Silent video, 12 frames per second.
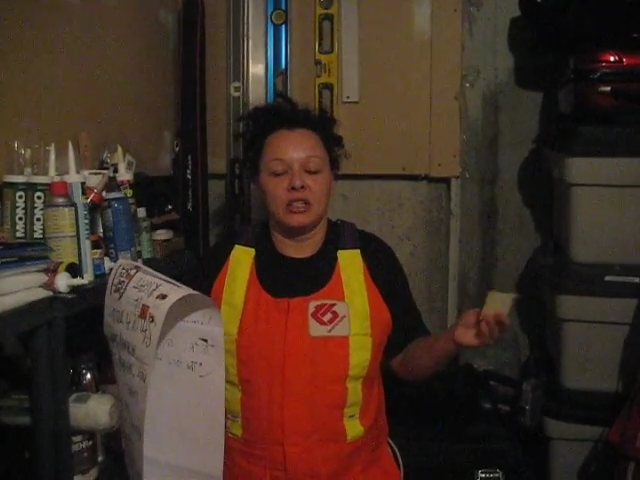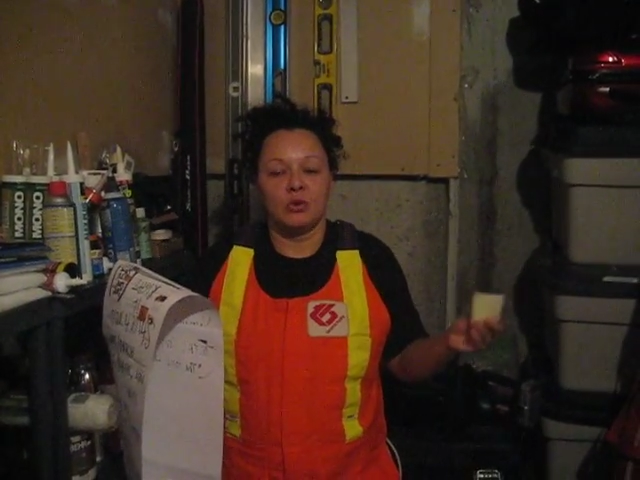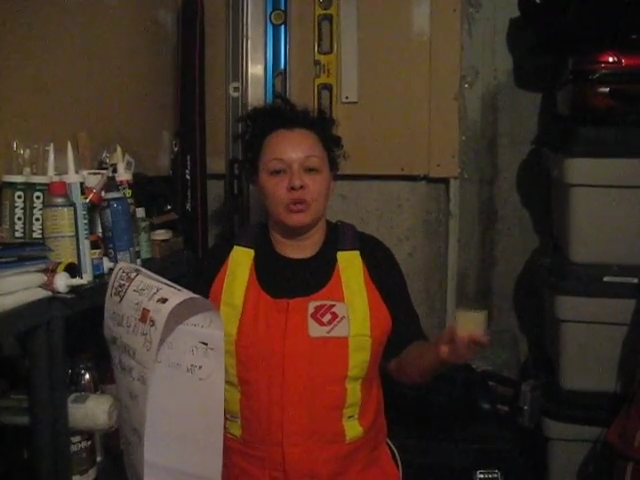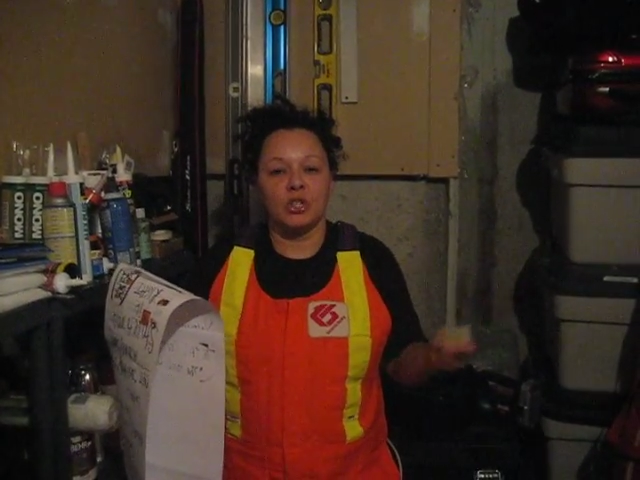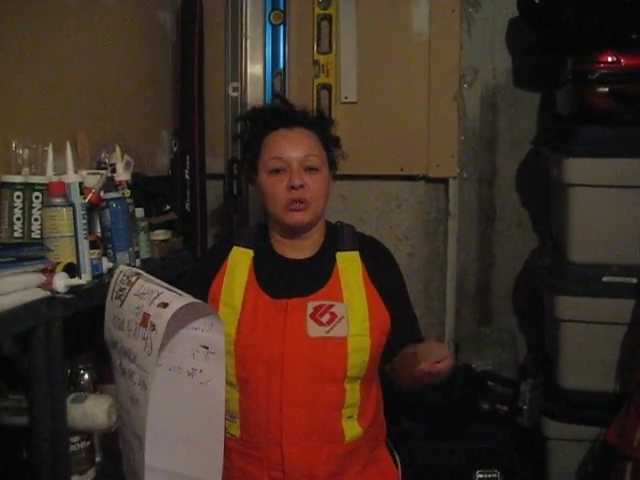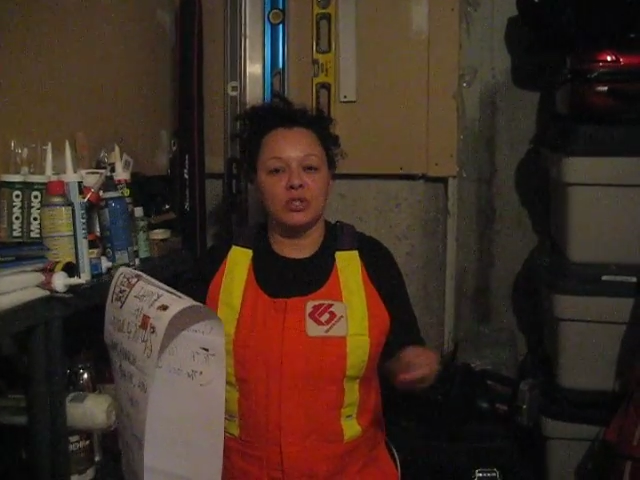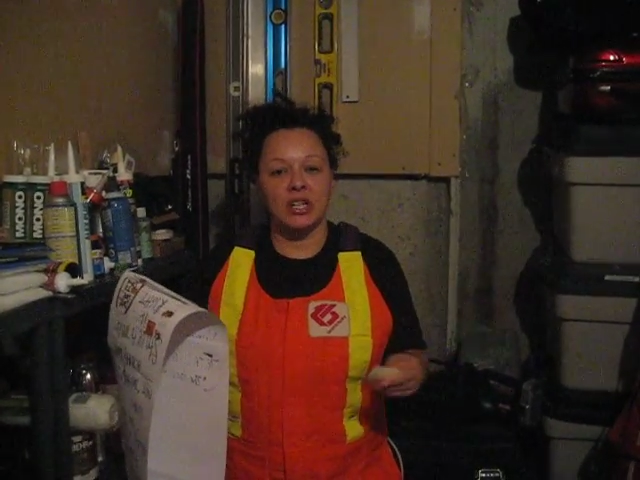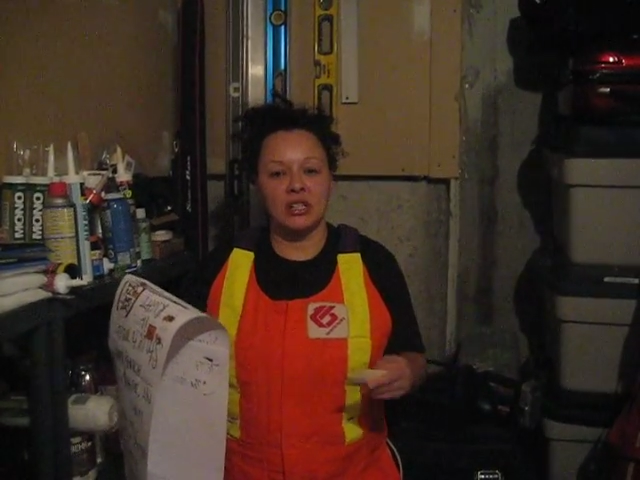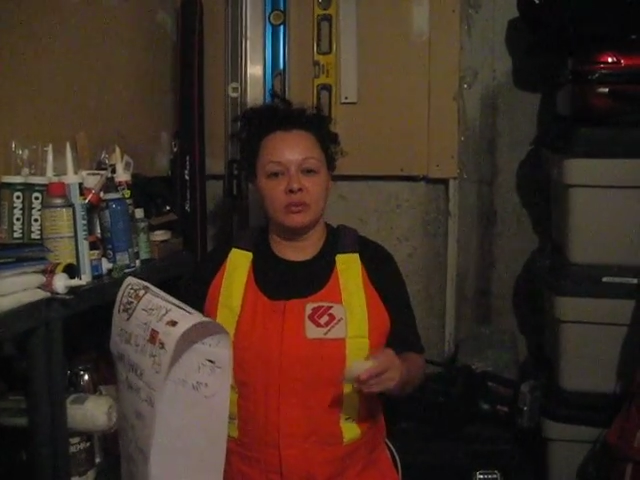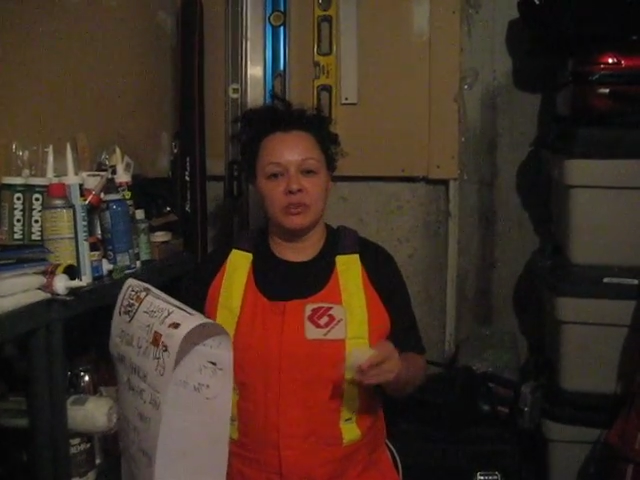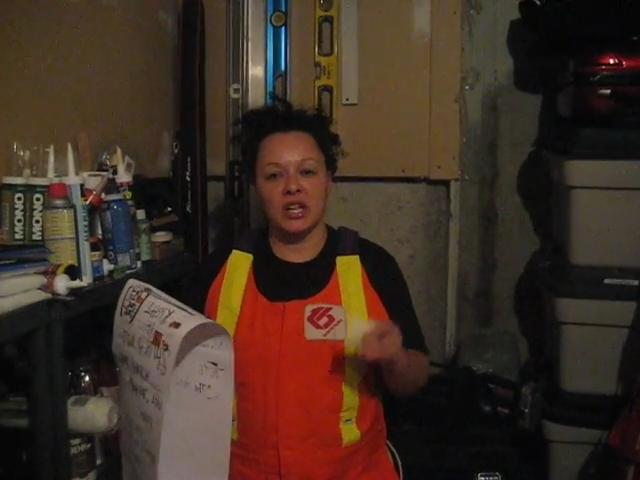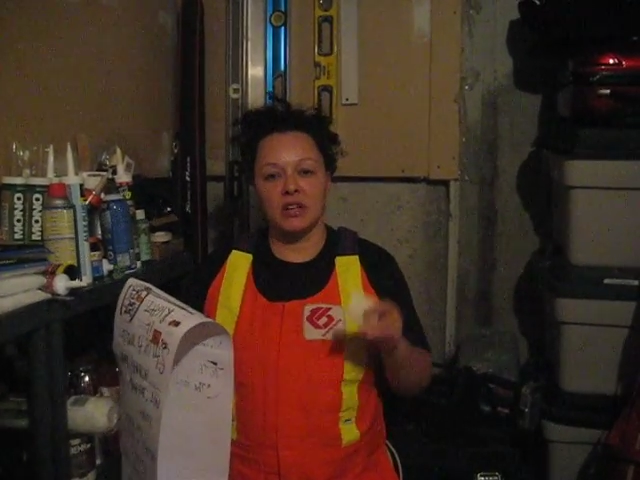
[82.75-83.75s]
Well, you tell
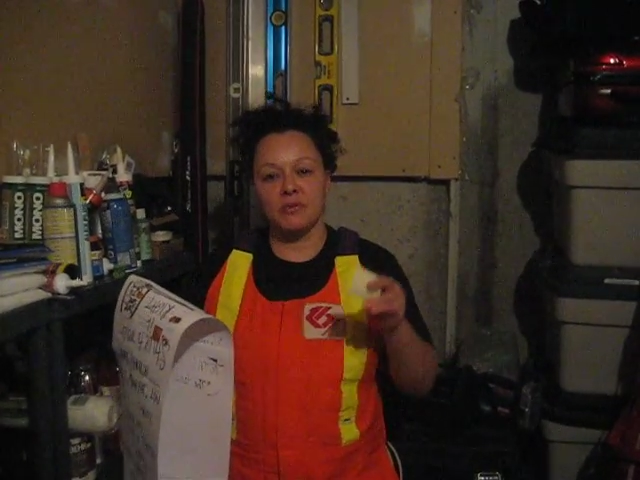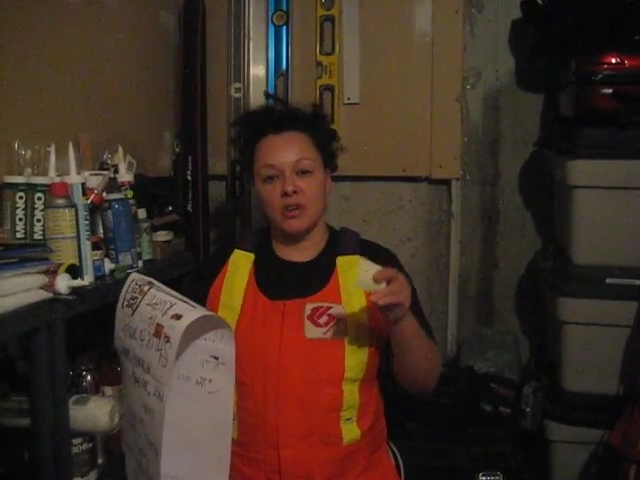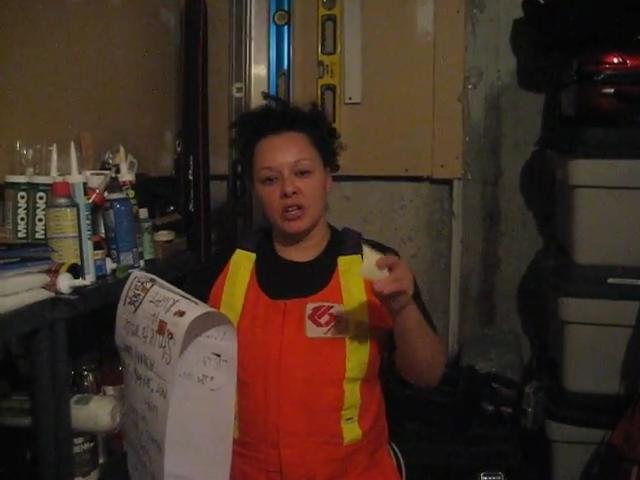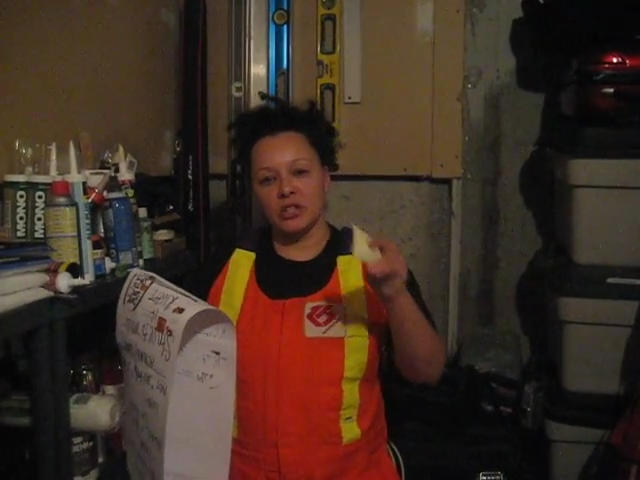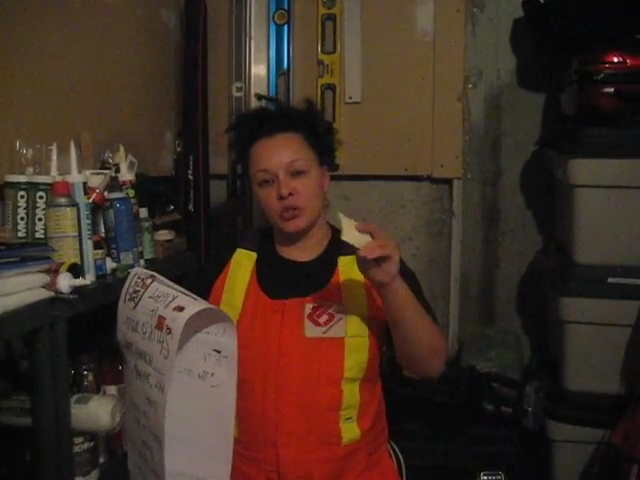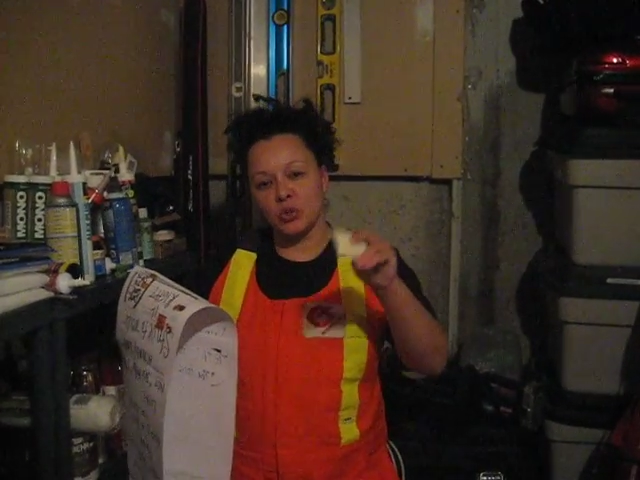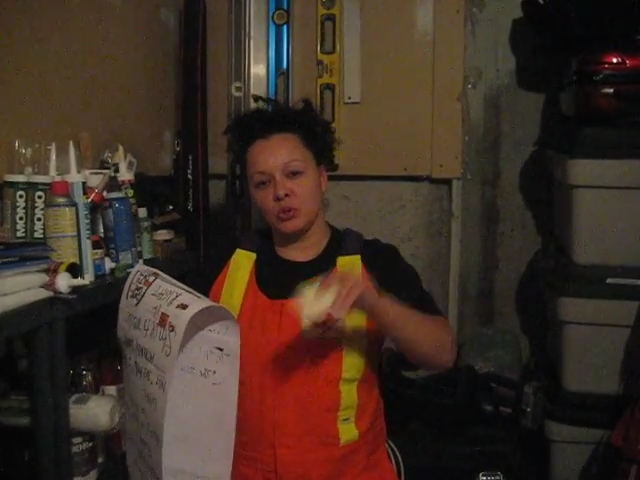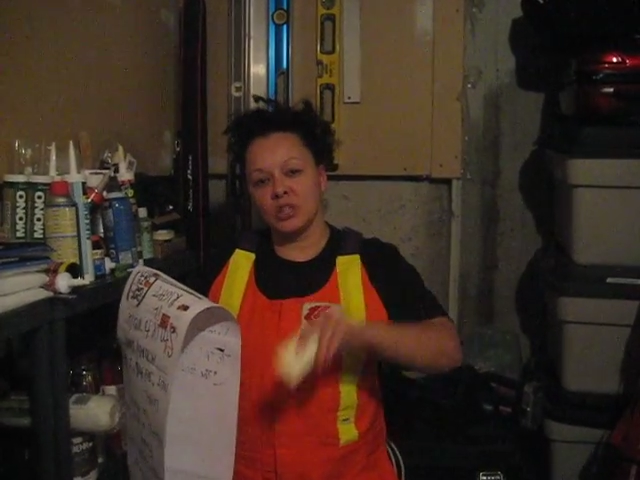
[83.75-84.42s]
them that Yvonne the Tool